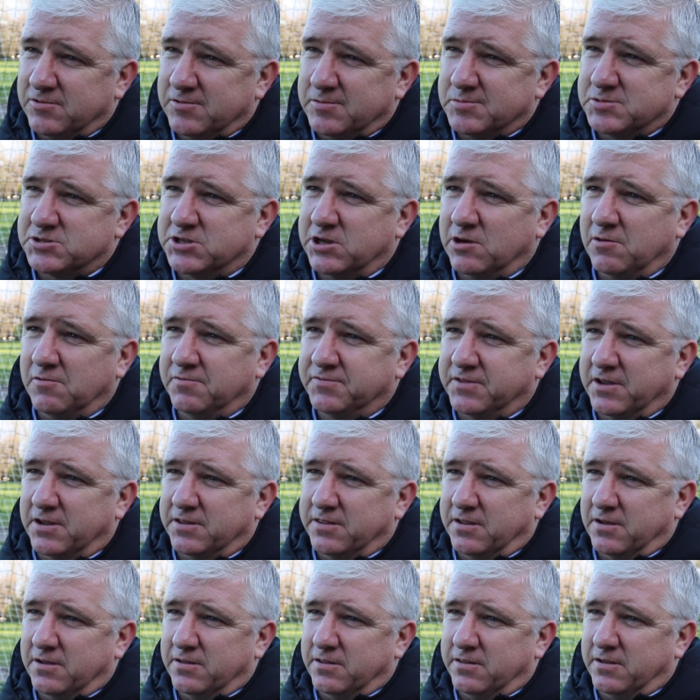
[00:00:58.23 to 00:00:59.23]
himself that
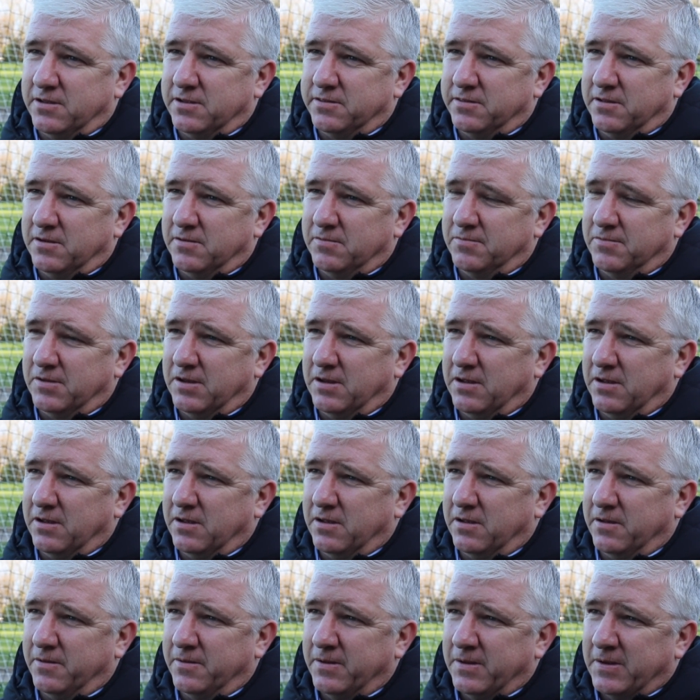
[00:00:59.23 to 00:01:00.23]
that that, that,
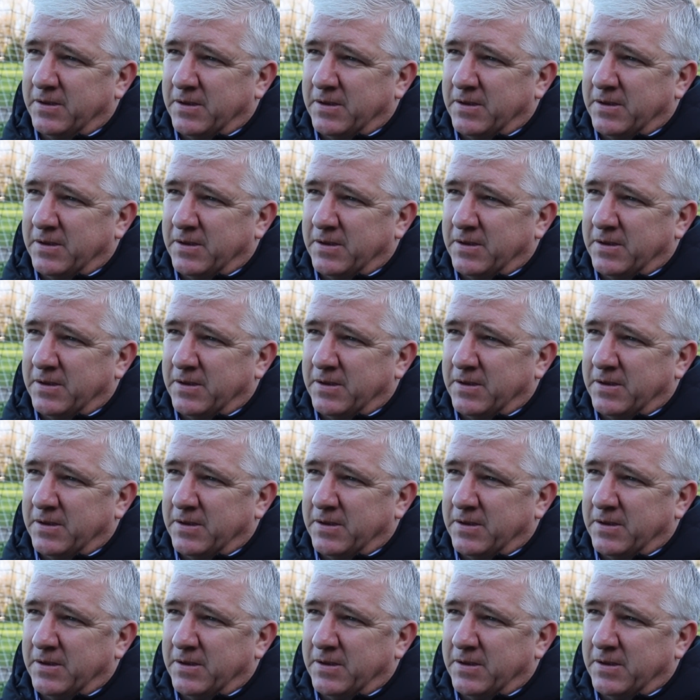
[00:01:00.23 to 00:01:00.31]
uh,